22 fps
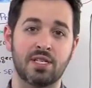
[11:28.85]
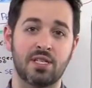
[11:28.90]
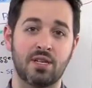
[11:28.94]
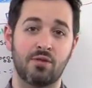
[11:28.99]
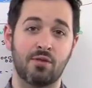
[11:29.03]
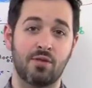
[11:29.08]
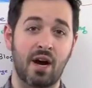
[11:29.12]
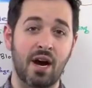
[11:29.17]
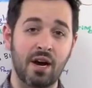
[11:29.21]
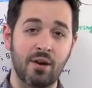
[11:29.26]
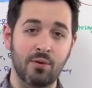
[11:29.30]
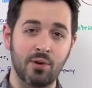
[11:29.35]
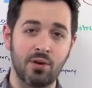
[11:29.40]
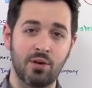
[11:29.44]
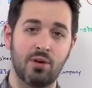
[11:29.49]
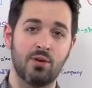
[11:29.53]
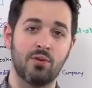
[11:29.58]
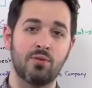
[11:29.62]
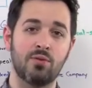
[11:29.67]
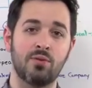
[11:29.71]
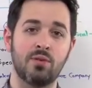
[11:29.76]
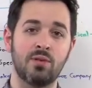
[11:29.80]
If I were
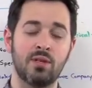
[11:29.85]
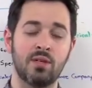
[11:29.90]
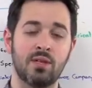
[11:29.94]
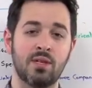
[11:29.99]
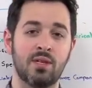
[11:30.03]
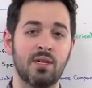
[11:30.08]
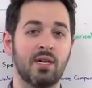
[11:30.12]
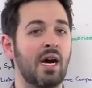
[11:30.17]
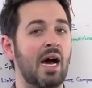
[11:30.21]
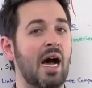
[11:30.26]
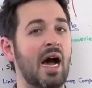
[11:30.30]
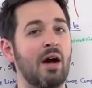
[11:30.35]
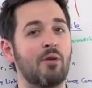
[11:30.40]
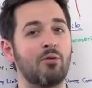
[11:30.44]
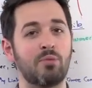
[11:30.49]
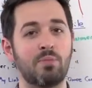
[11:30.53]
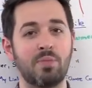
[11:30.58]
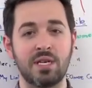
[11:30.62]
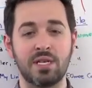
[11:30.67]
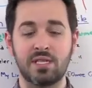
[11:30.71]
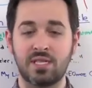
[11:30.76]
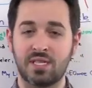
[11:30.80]
you, I
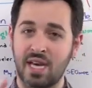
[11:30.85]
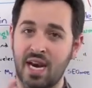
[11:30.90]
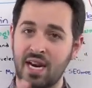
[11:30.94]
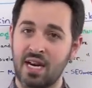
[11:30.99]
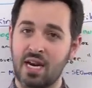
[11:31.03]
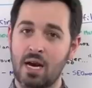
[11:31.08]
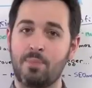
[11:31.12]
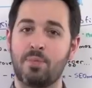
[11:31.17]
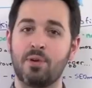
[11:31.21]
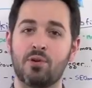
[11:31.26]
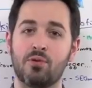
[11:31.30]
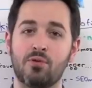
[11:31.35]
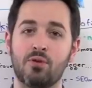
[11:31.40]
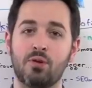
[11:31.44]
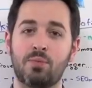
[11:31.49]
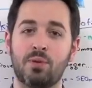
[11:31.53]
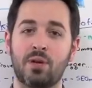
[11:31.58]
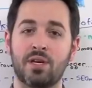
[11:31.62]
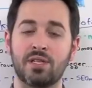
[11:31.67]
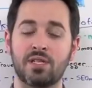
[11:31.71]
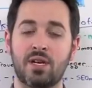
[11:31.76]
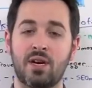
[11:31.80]
would be setting up a Google+
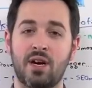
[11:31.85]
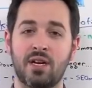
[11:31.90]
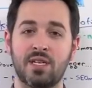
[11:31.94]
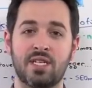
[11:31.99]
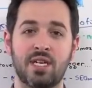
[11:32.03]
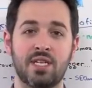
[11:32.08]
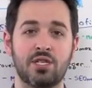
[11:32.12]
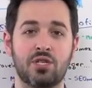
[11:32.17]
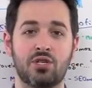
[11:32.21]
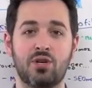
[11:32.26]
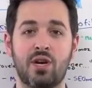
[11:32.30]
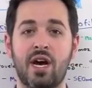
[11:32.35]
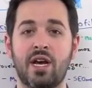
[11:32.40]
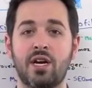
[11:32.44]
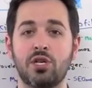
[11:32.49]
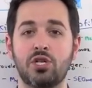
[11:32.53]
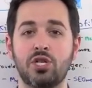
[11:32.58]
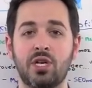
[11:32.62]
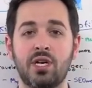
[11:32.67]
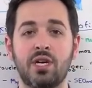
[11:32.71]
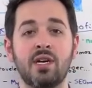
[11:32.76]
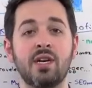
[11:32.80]
content
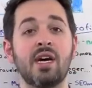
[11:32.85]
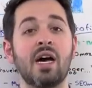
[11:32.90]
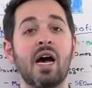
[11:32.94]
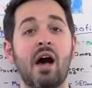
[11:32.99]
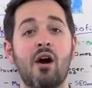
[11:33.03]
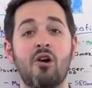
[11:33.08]
strategy.